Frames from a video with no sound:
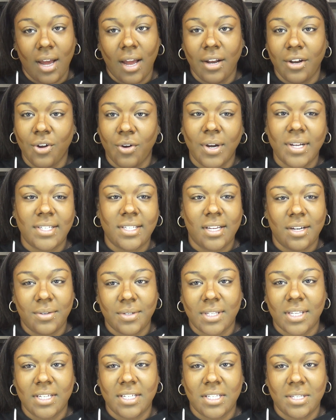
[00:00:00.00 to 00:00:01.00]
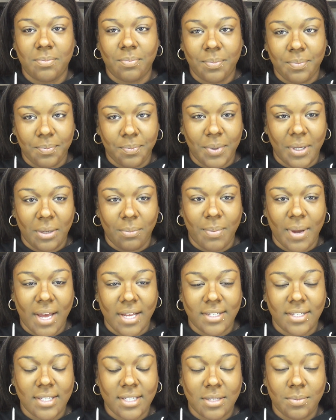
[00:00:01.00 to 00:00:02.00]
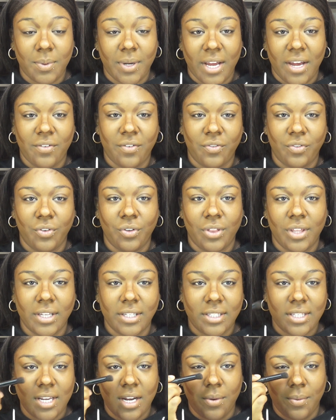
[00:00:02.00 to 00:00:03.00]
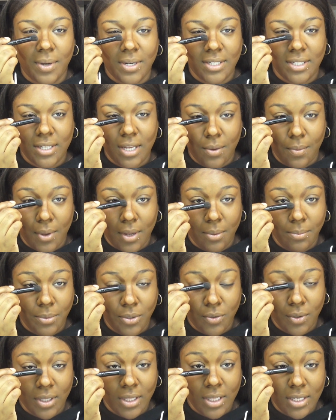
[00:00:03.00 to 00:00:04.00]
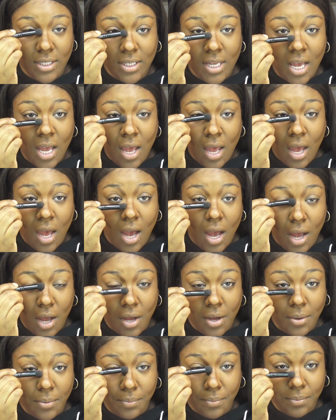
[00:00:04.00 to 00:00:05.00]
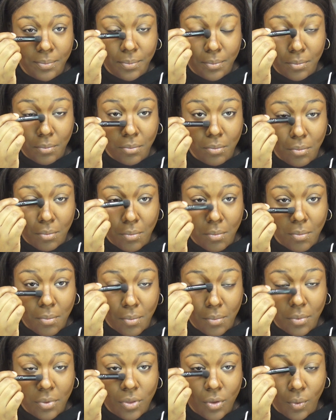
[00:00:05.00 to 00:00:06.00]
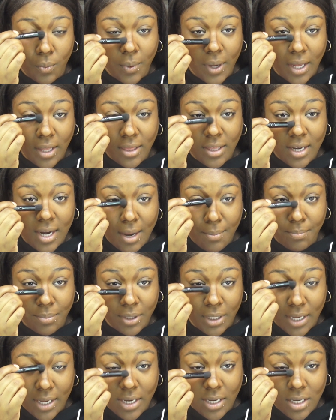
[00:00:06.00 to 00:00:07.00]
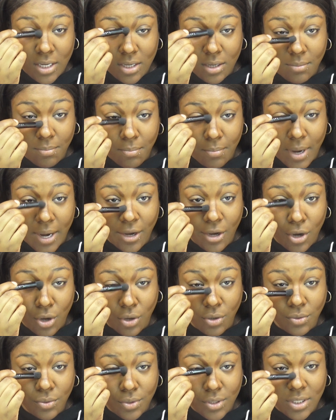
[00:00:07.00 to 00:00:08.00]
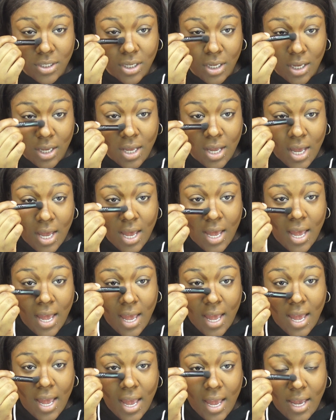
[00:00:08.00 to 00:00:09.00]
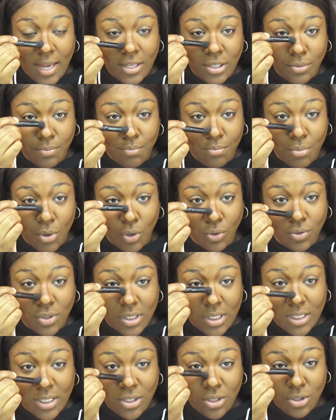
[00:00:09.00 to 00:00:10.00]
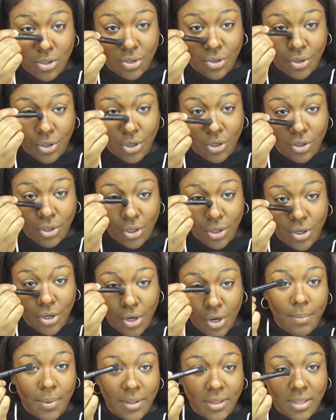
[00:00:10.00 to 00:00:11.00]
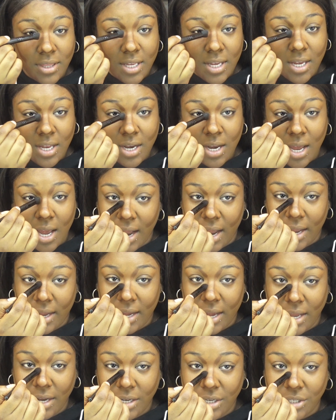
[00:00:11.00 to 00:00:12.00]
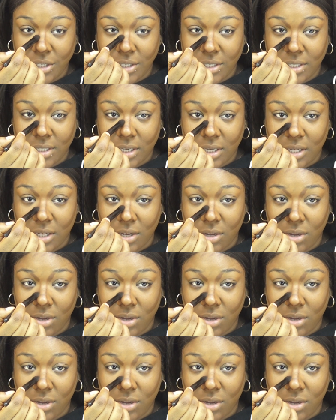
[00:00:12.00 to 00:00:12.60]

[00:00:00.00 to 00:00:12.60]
I know I said I was gonna speed past this, but I have a few things that I want to say while I'm doing this. The way that I blend my nose is mostly circular, but then I kind of just,